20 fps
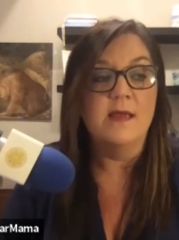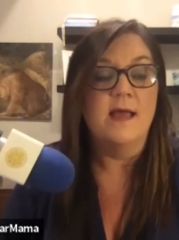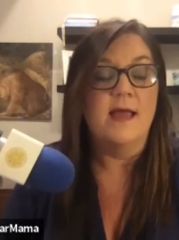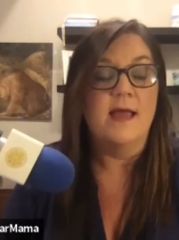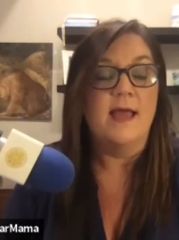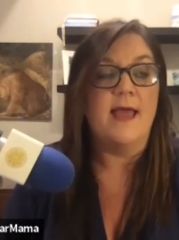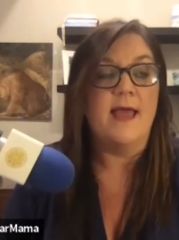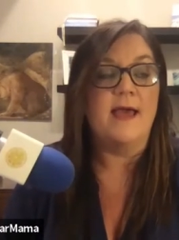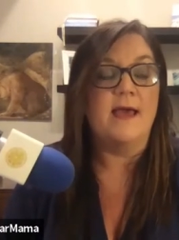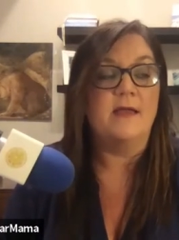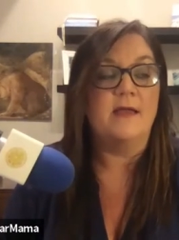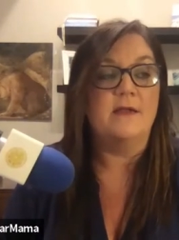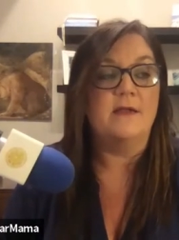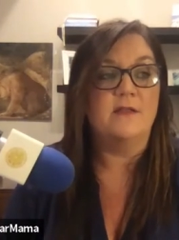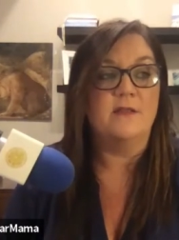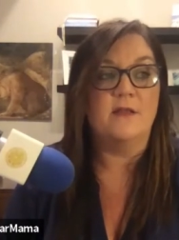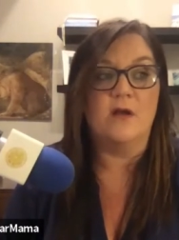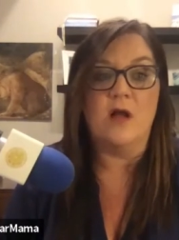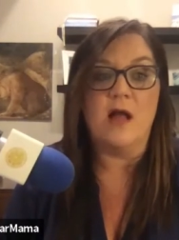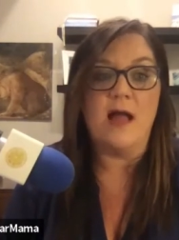And
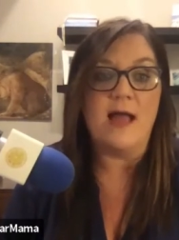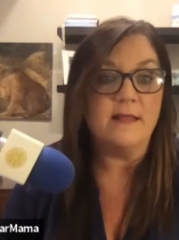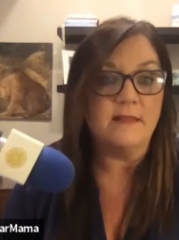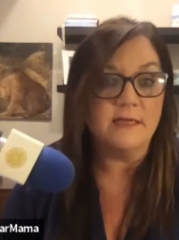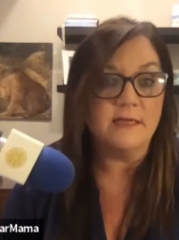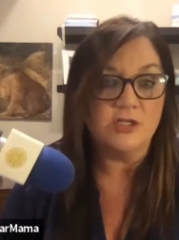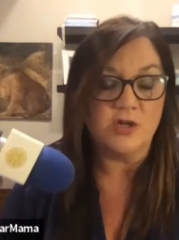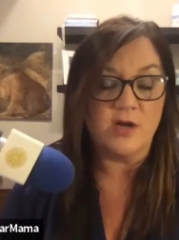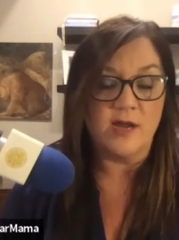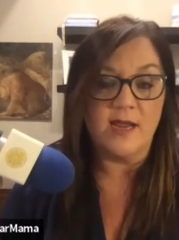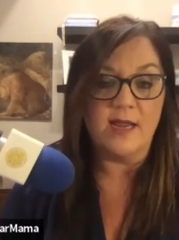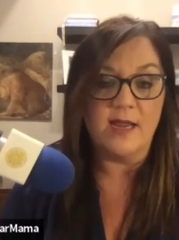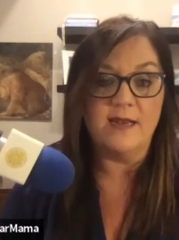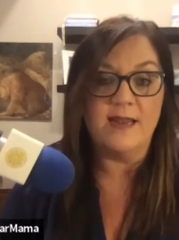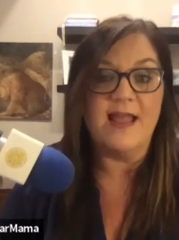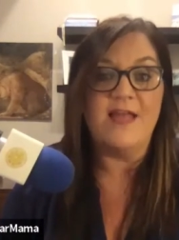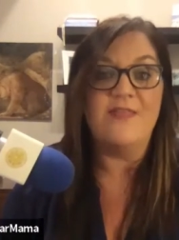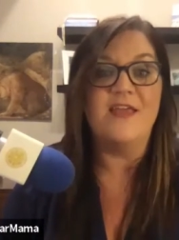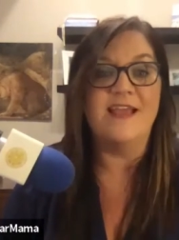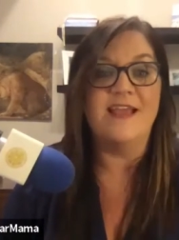they're highly trained
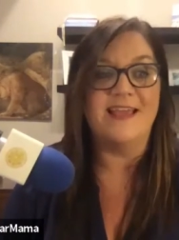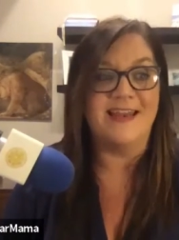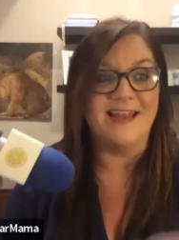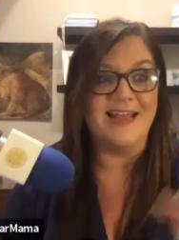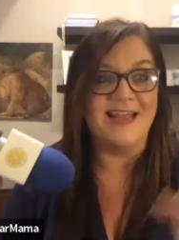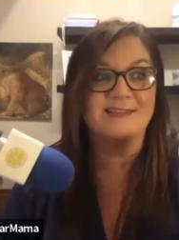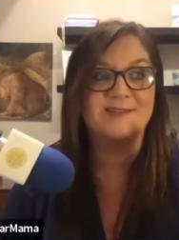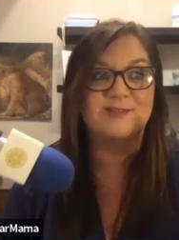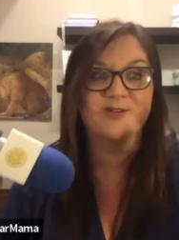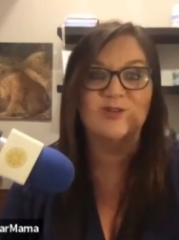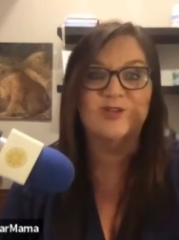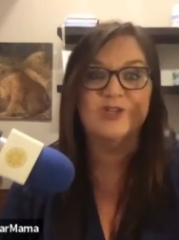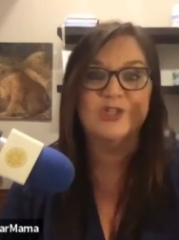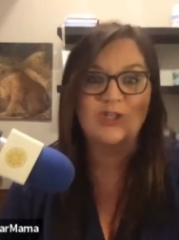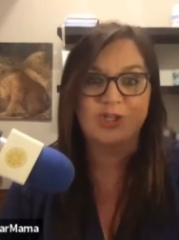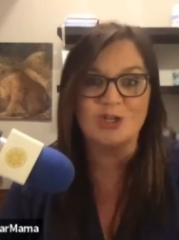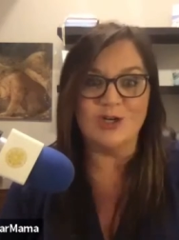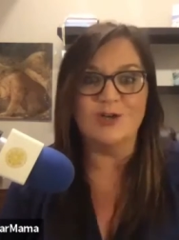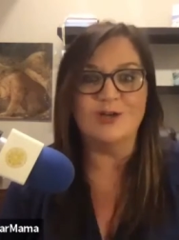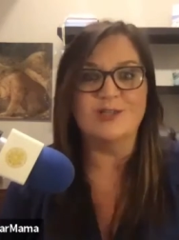and they can answer
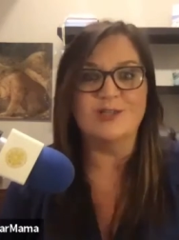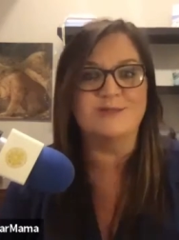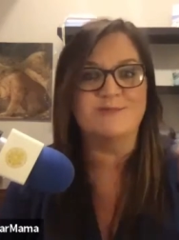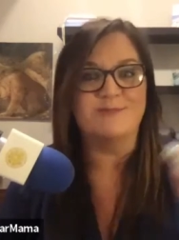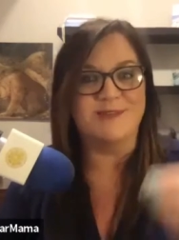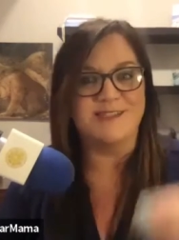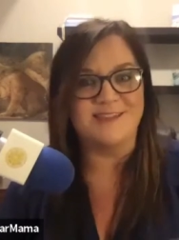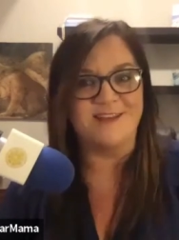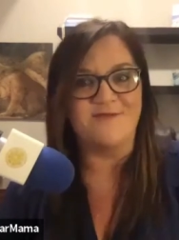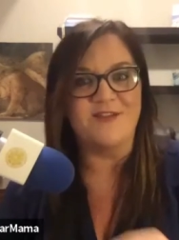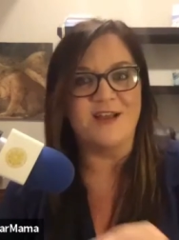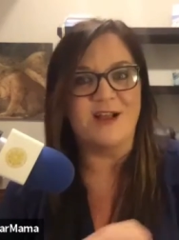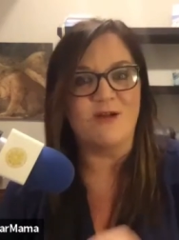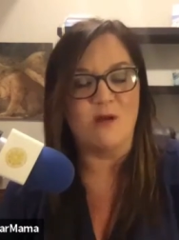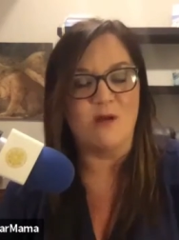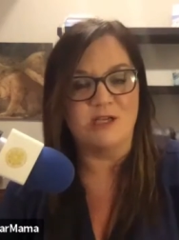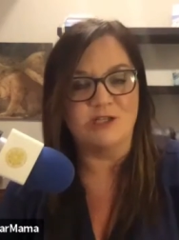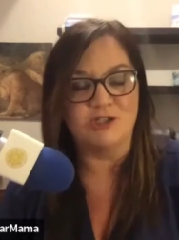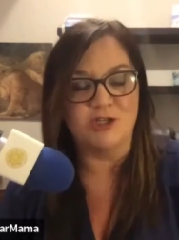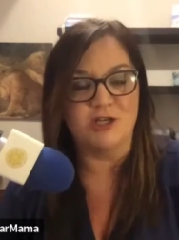sugar specific
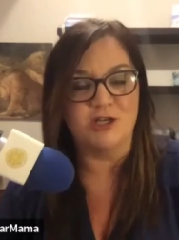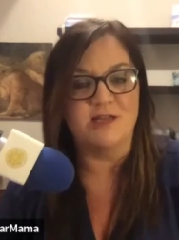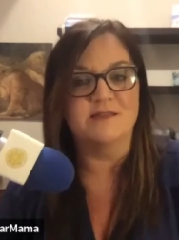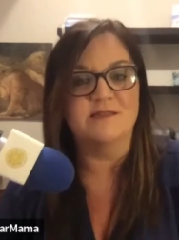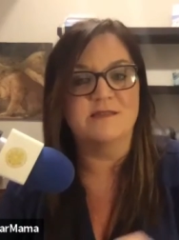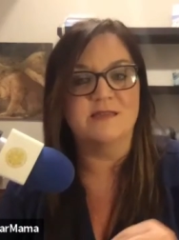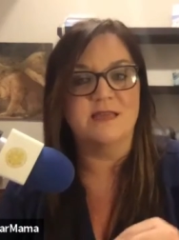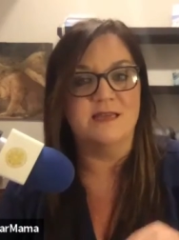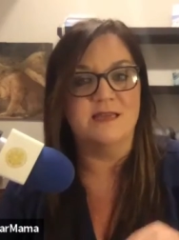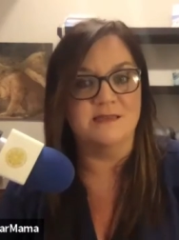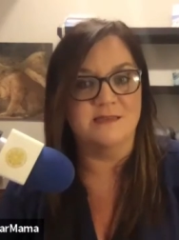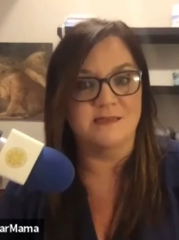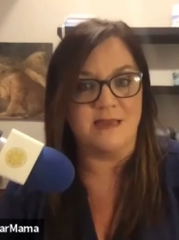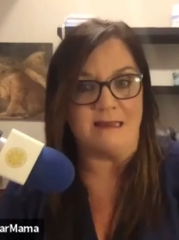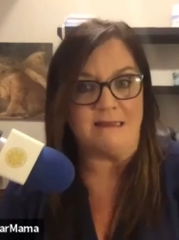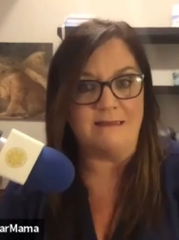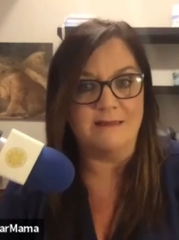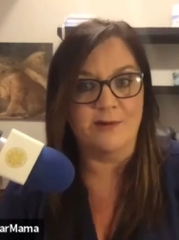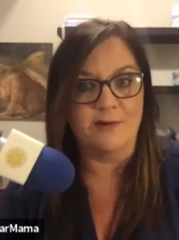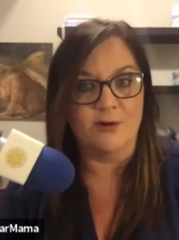questions
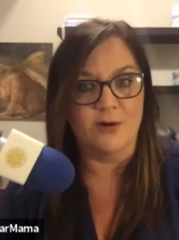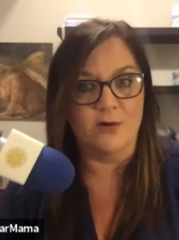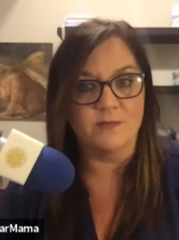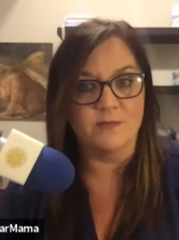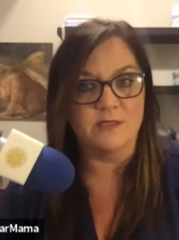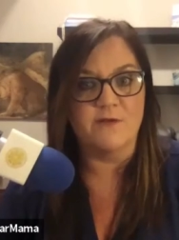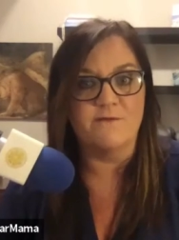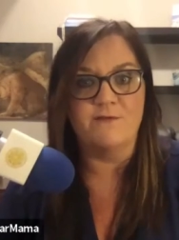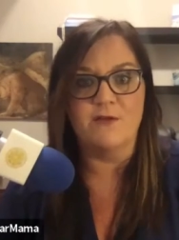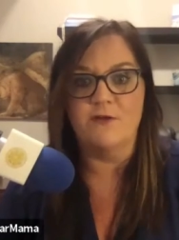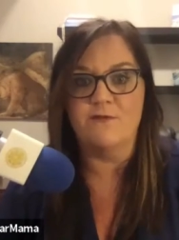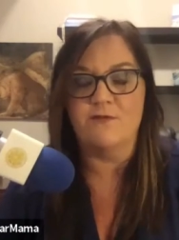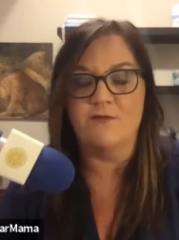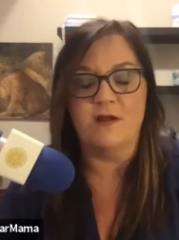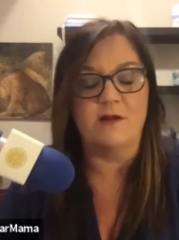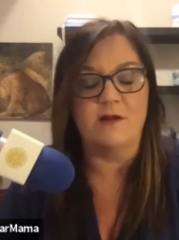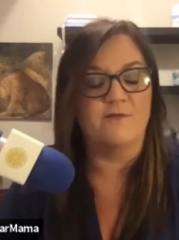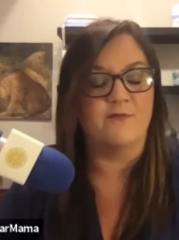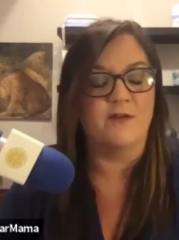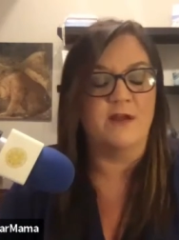inside the group. So feel
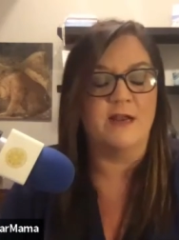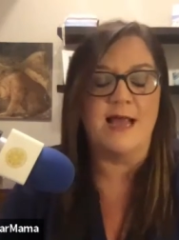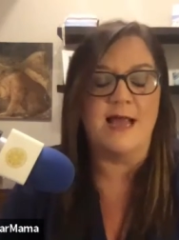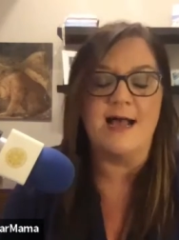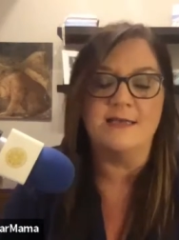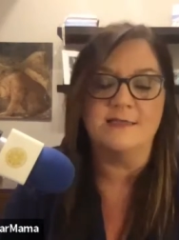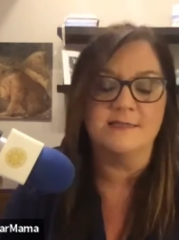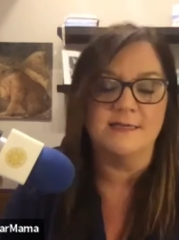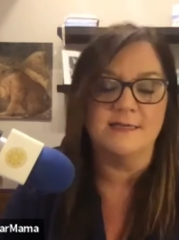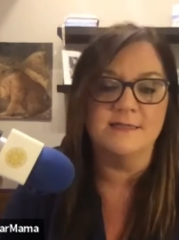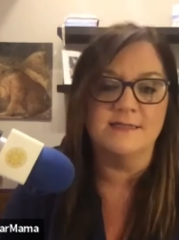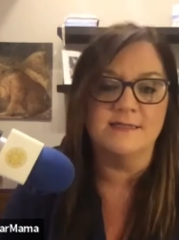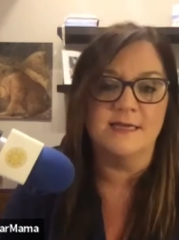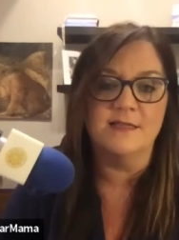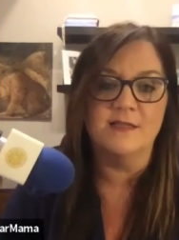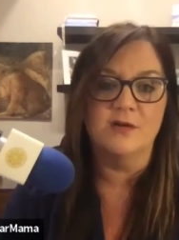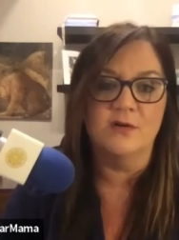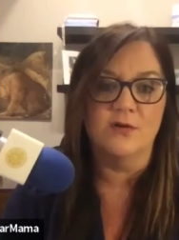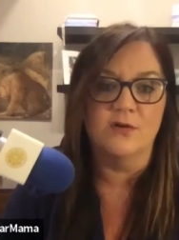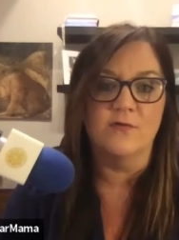free to ask
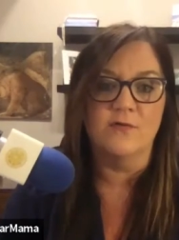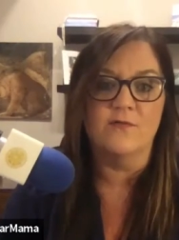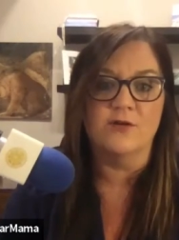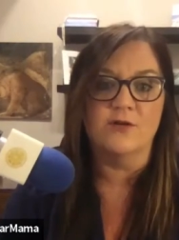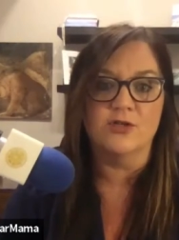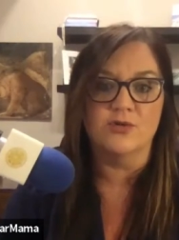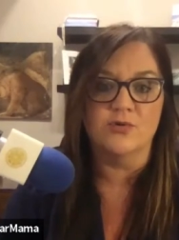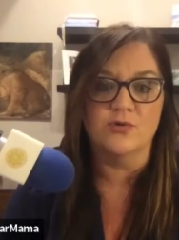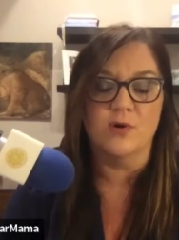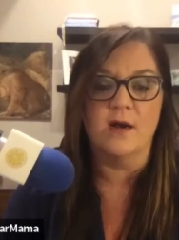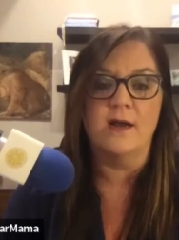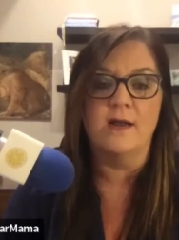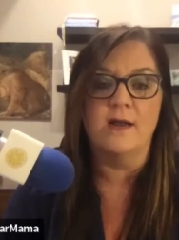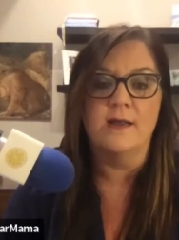inside the group for sure.